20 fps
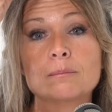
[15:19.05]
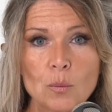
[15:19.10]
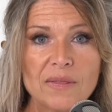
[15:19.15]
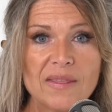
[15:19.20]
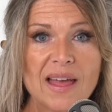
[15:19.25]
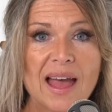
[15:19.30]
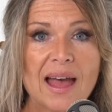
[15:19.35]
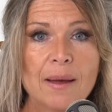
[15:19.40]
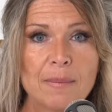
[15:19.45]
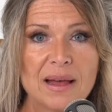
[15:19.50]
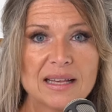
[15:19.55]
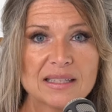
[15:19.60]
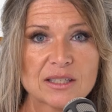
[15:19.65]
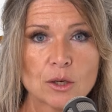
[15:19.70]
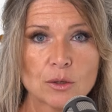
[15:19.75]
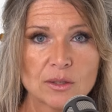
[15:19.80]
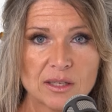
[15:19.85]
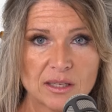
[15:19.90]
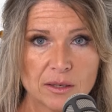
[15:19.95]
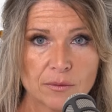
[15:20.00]
When the MS
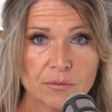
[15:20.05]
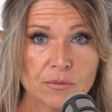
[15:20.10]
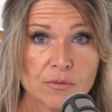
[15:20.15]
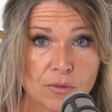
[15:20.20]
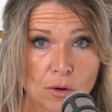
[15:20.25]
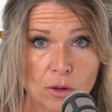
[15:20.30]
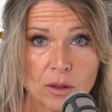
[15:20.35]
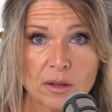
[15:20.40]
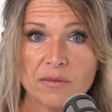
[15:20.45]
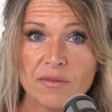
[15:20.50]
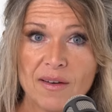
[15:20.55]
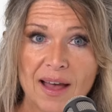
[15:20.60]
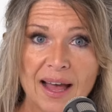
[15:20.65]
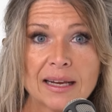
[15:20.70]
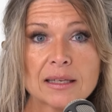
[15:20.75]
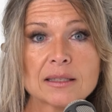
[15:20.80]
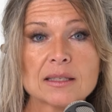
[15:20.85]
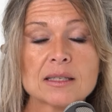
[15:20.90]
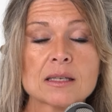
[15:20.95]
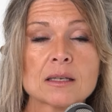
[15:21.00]
goes into full
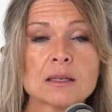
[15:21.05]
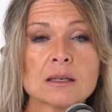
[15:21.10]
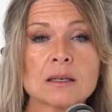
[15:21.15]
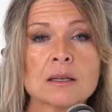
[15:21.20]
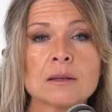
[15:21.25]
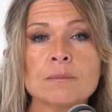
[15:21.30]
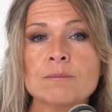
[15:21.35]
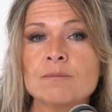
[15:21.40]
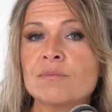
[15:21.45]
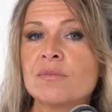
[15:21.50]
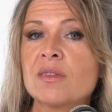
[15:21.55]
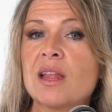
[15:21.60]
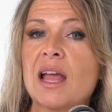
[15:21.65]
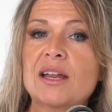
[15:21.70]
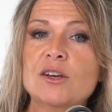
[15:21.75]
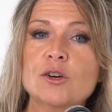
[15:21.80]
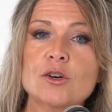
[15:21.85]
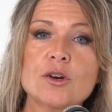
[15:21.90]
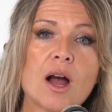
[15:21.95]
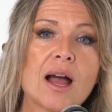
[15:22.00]
effect
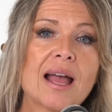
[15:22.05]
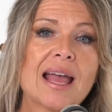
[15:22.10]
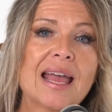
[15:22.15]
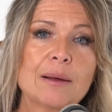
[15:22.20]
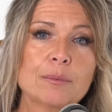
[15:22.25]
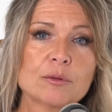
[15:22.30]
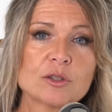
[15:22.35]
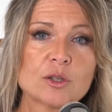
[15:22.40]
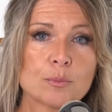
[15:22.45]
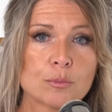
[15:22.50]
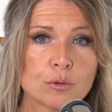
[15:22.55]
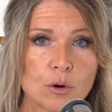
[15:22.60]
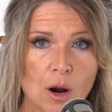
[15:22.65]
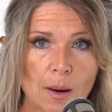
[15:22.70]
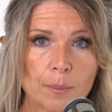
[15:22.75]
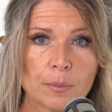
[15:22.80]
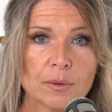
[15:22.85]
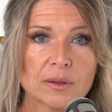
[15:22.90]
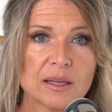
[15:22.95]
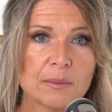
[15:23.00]
and you're not able to
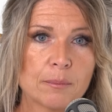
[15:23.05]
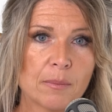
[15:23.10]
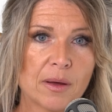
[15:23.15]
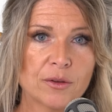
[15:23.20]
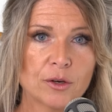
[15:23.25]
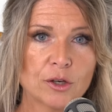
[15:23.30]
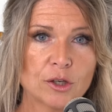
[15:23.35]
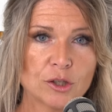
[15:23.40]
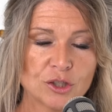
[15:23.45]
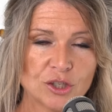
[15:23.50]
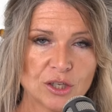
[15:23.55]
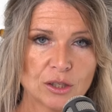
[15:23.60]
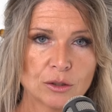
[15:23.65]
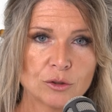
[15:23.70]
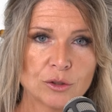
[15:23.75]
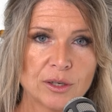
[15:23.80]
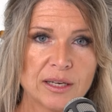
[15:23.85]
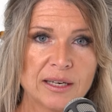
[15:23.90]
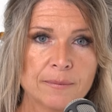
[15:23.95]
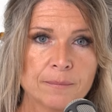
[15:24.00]
properly mother your
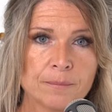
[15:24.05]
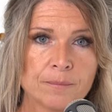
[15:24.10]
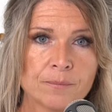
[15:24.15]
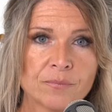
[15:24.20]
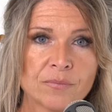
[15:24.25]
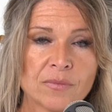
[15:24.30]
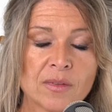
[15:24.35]
children,